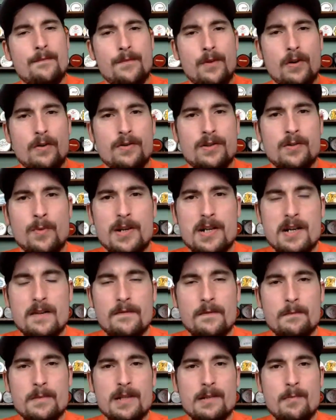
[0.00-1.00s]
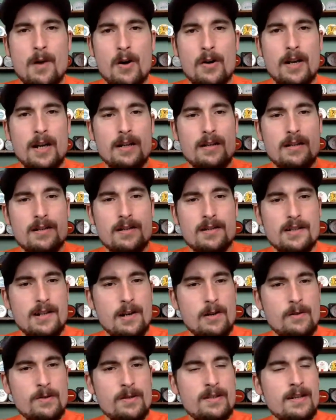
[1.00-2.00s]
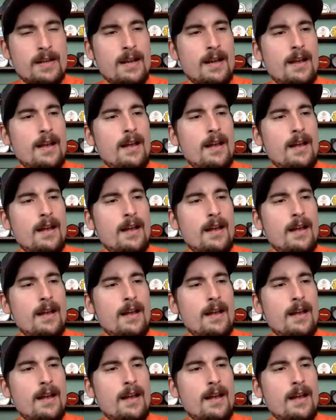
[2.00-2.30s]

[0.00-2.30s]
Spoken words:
if you're switching from smoking to snus,